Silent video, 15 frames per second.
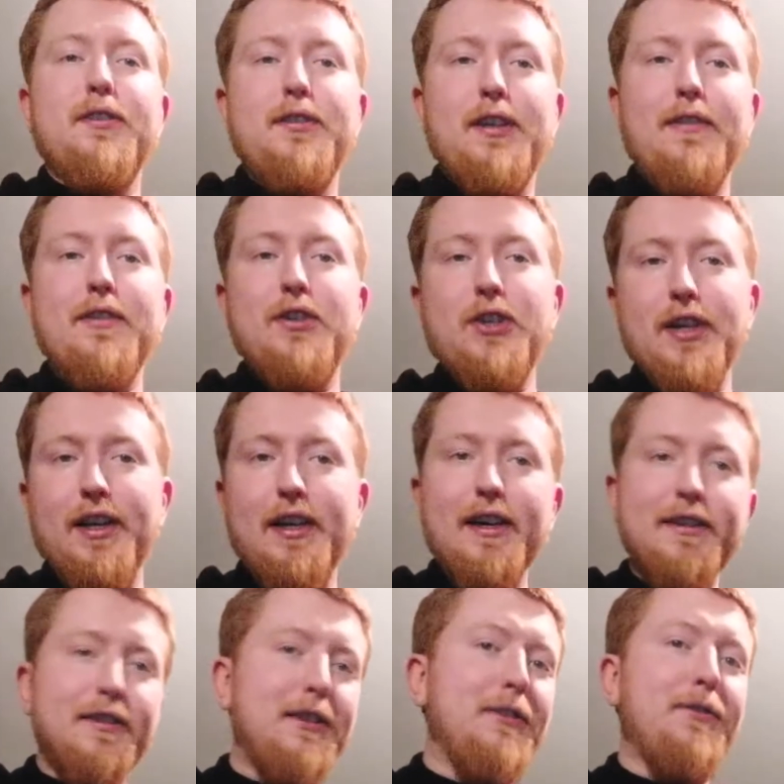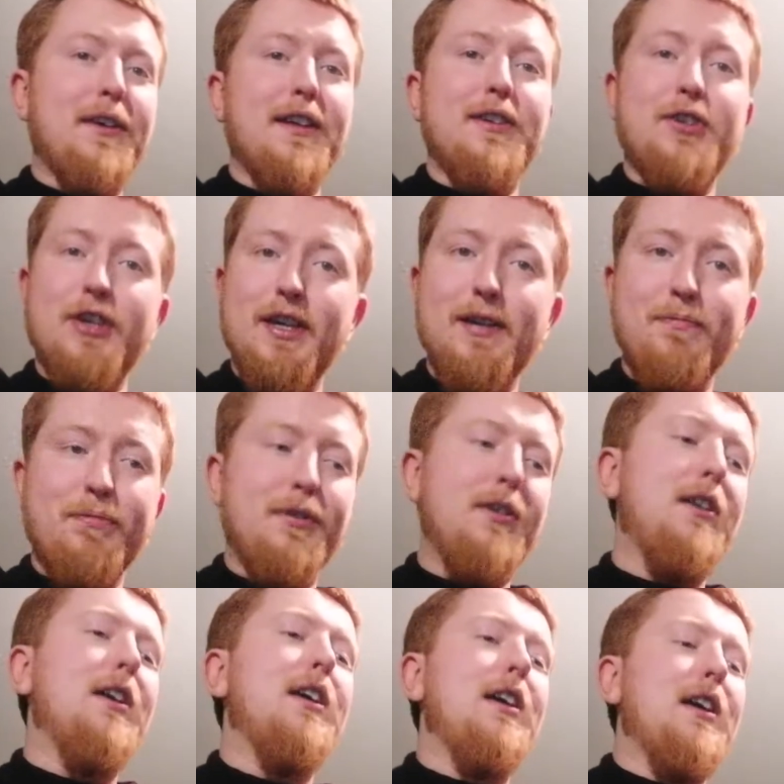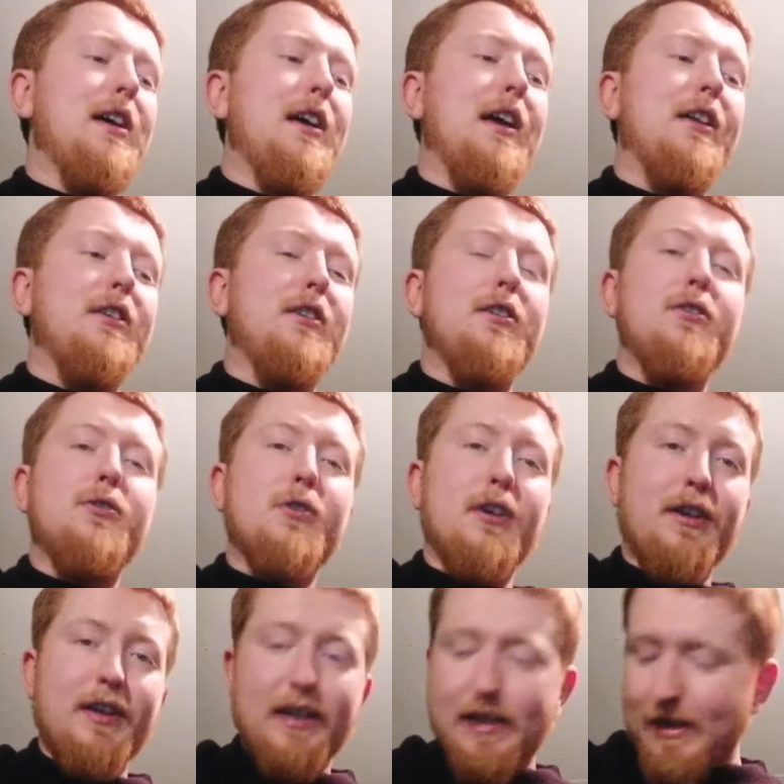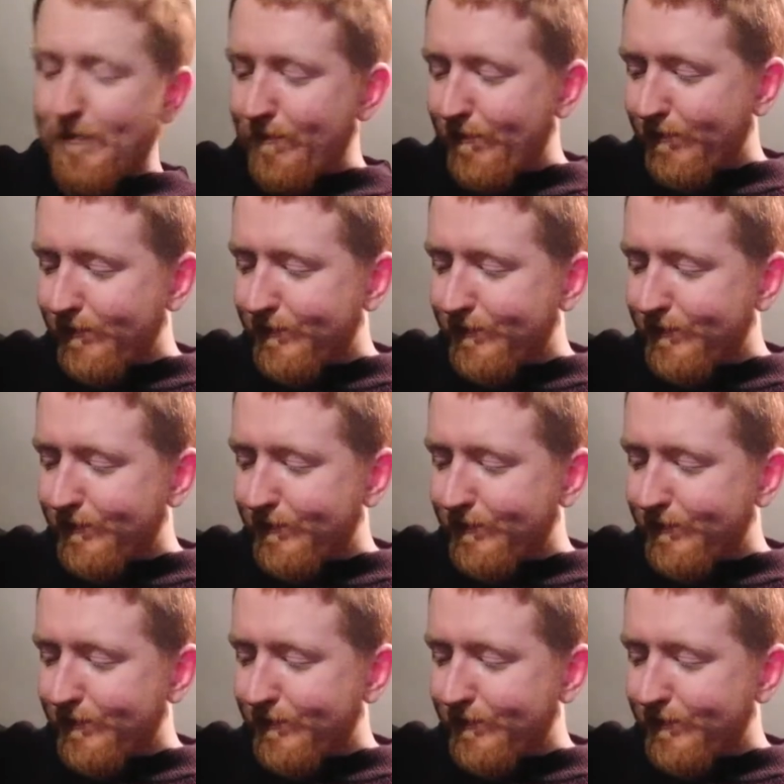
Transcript: give it a shake out so you forget the shape, and try again.